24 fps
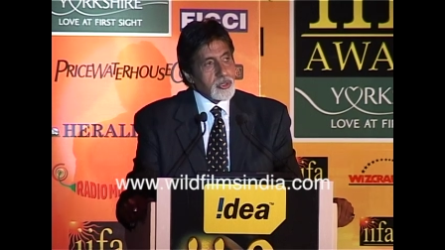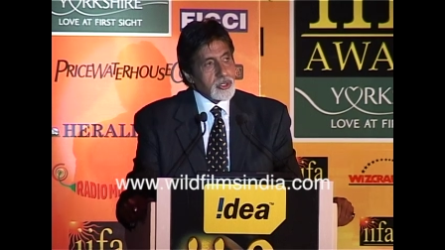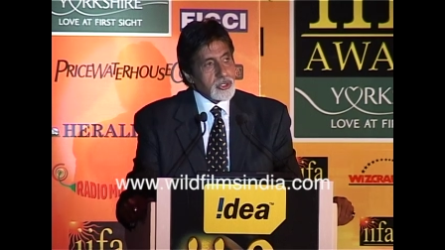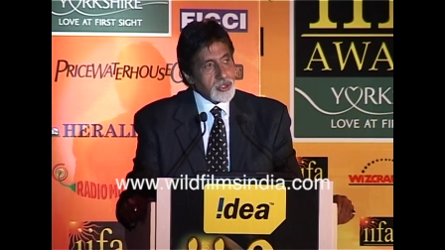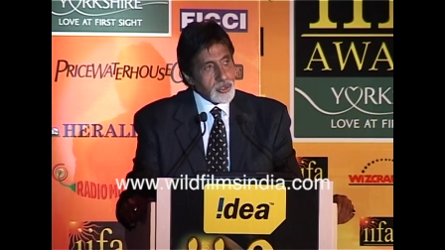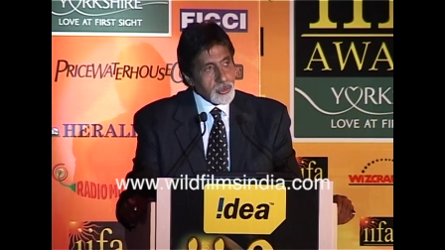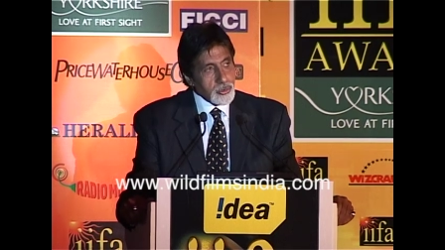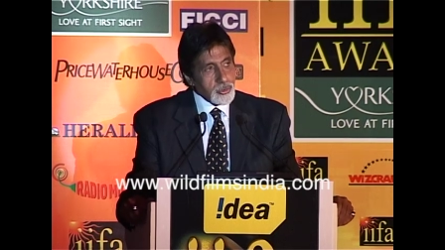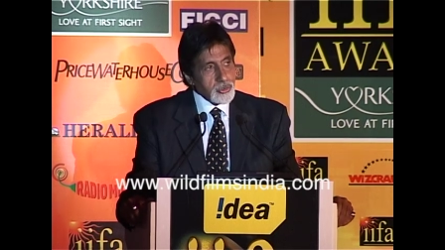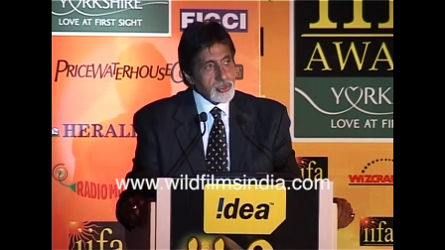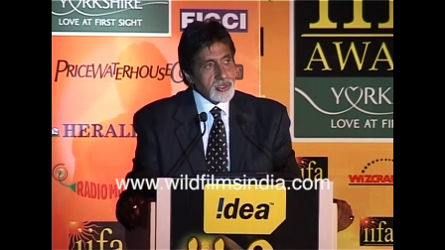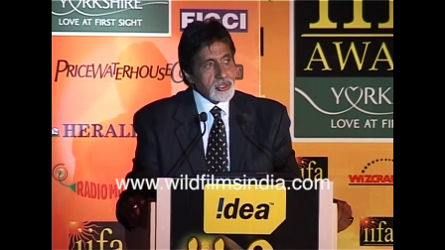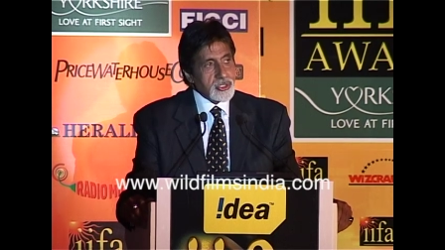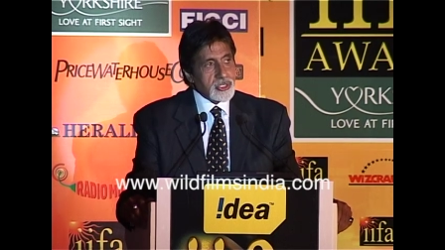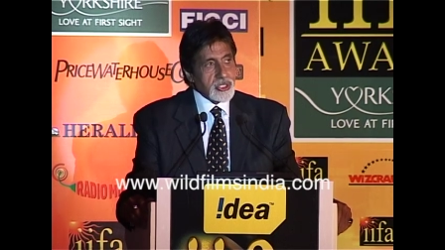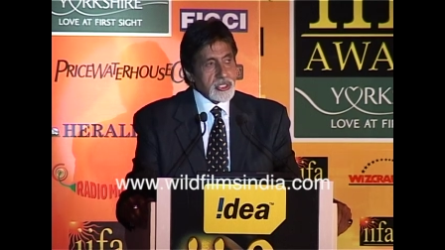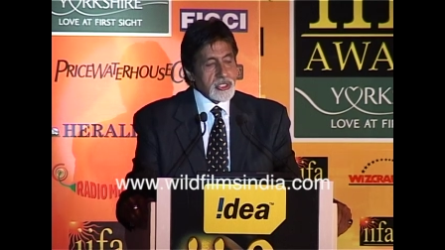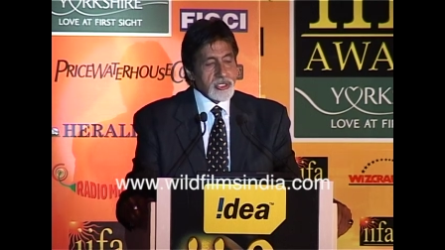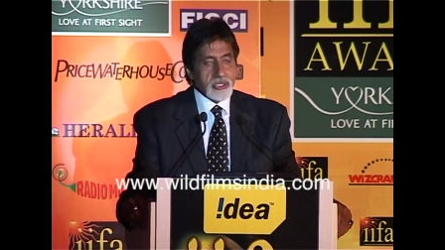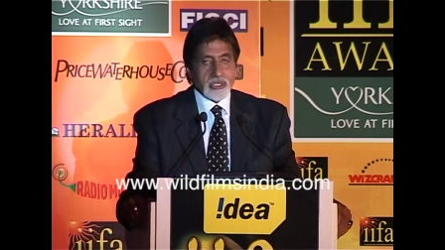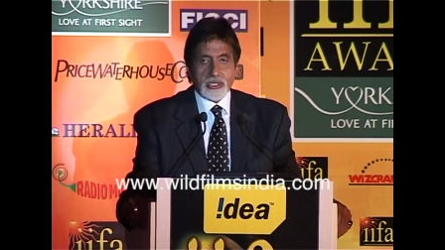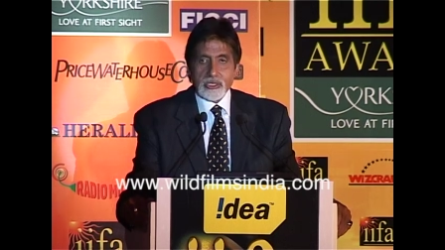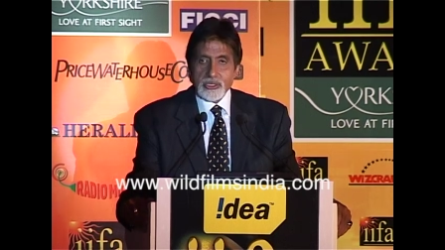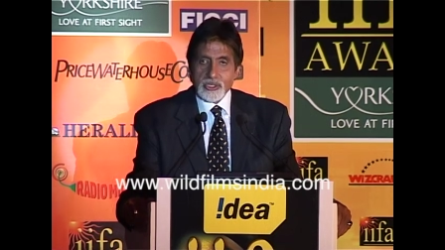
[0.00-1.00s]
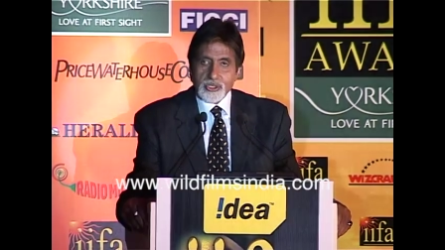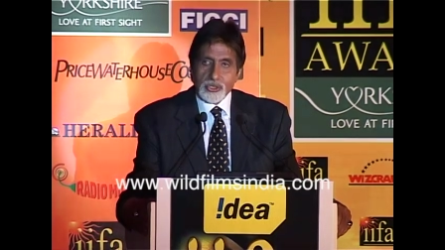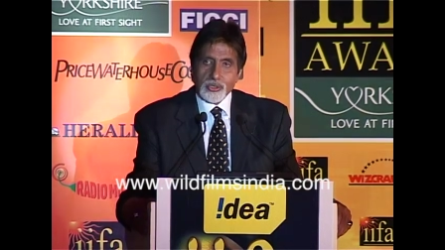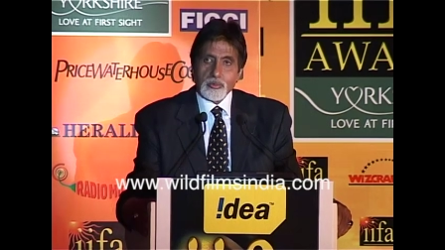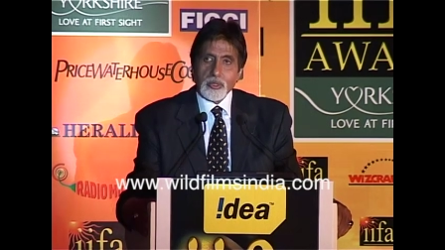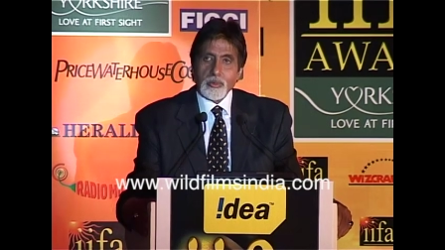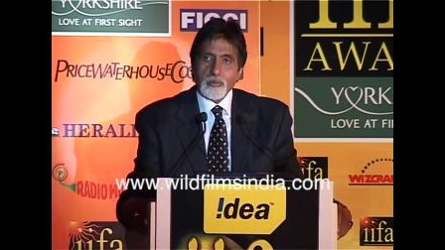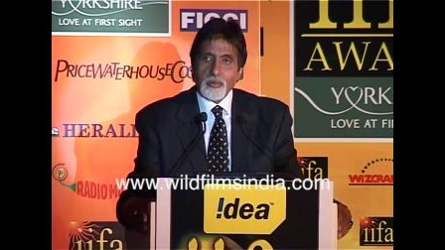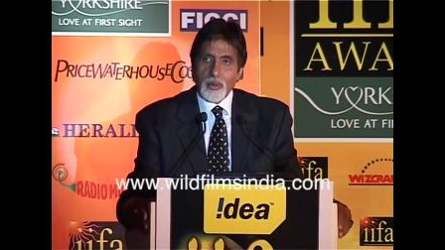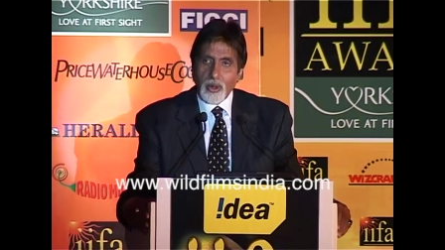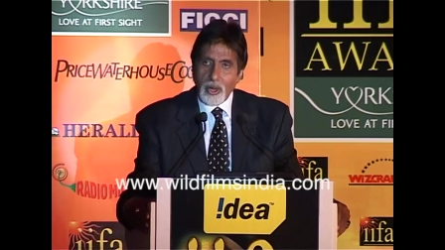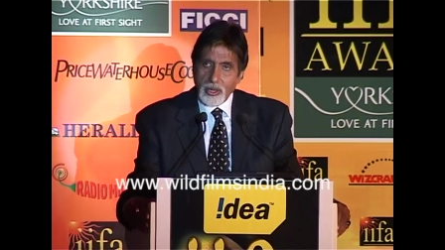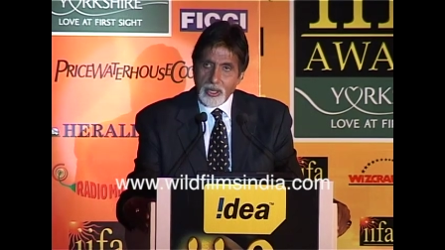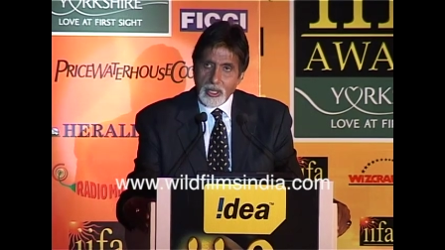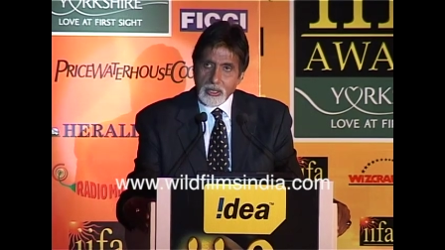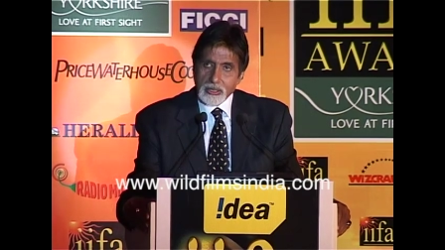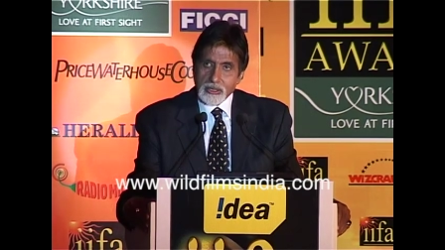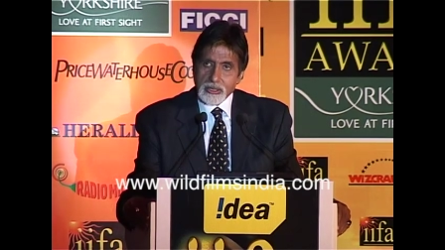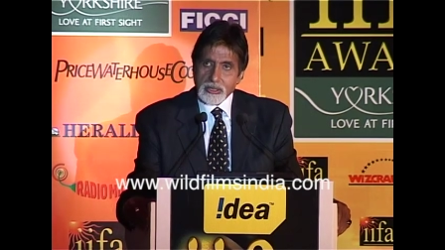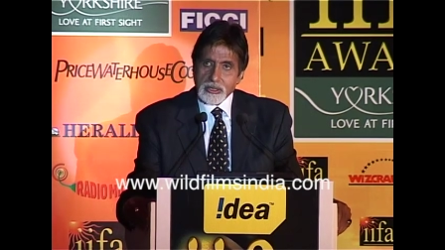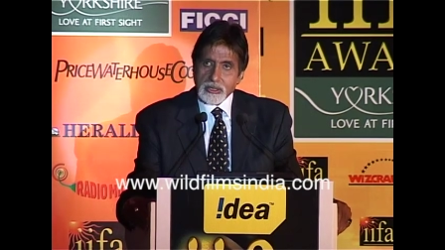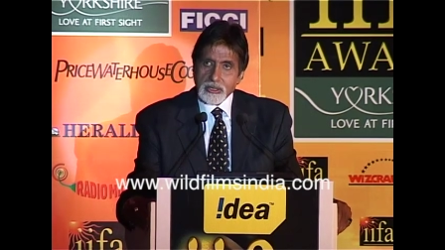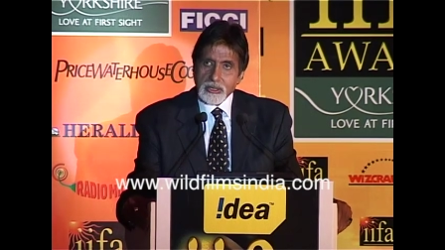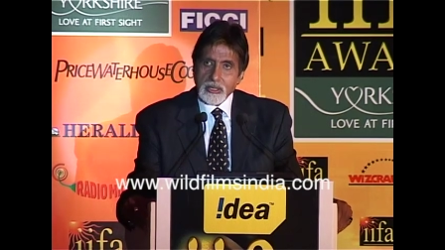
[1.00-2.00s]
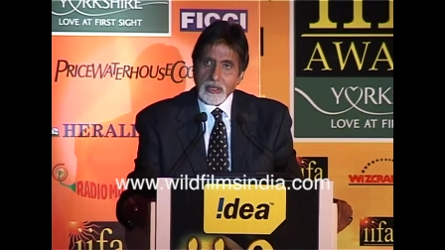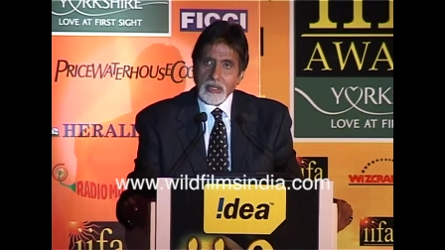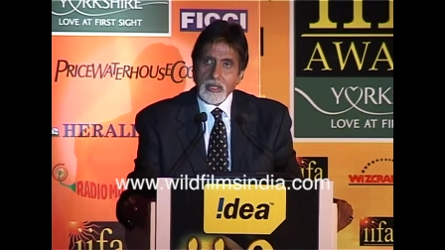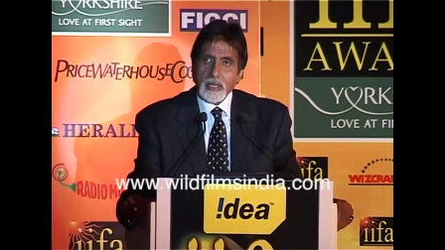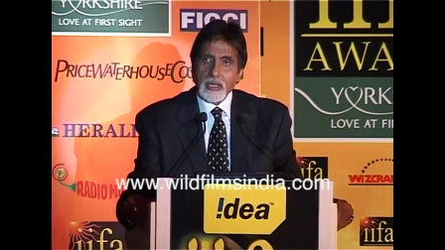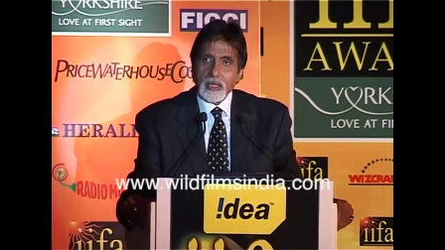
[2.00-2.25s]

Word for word: will use these consumer products